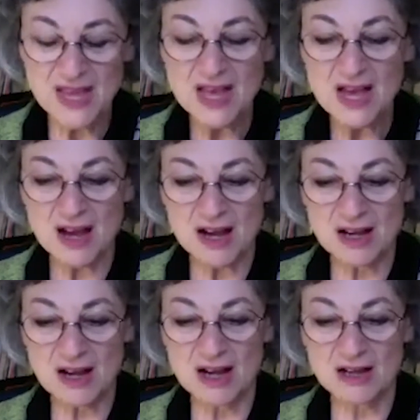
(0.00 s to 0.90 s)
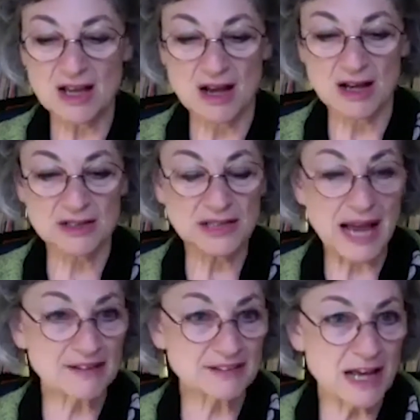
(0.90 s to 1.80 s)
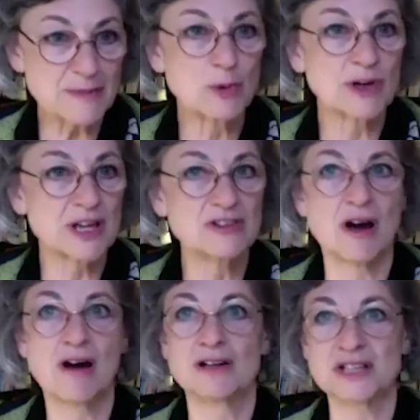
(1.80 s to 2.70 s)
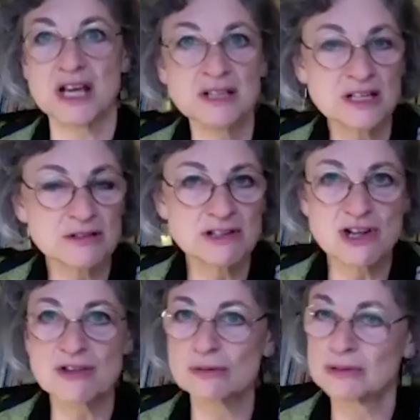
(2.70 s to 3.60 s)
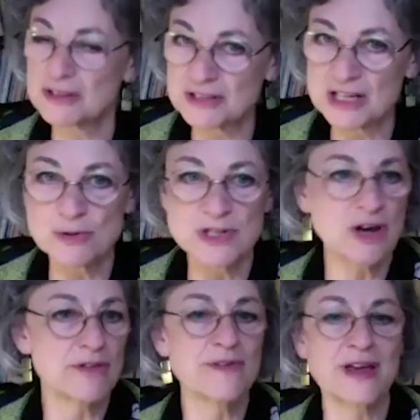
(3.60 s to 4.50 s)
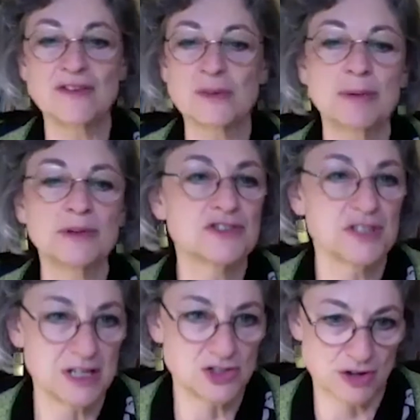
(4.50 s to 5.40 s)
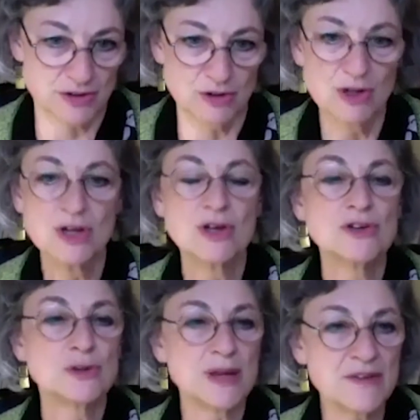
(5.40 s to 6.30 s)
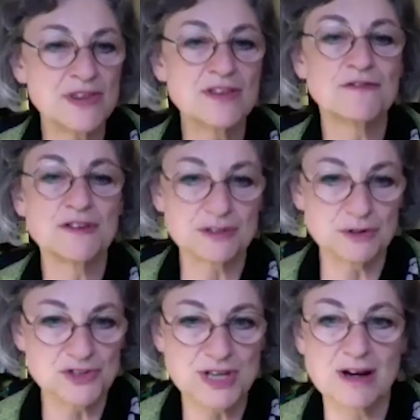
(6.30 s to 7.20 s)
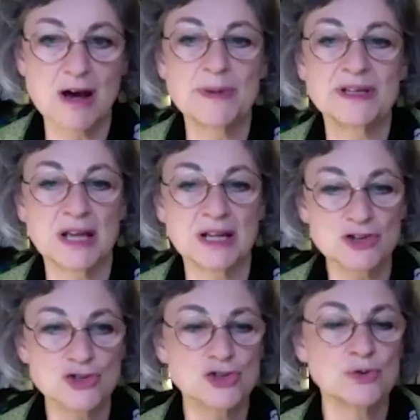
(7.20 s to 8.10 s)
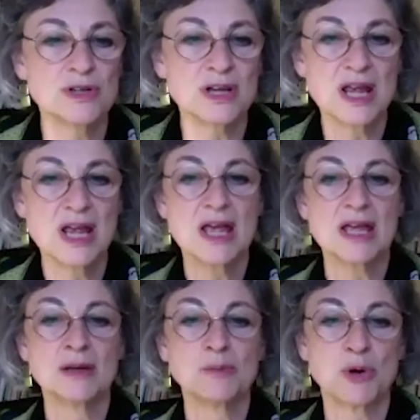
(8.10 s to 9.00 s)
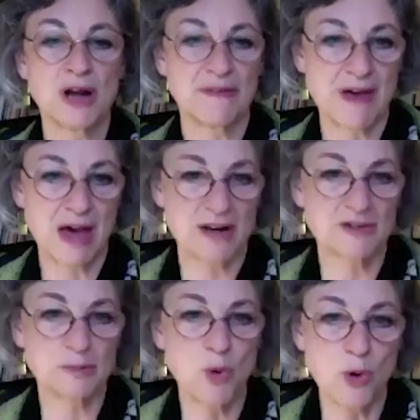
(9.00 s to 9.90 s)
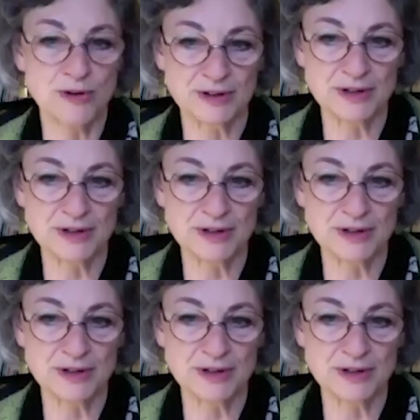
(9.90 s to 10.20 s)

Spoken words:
a class climate where kids are attending to each other, listening to each other, they have to be able to see each other. So even the physical setup and getting student input on that is important.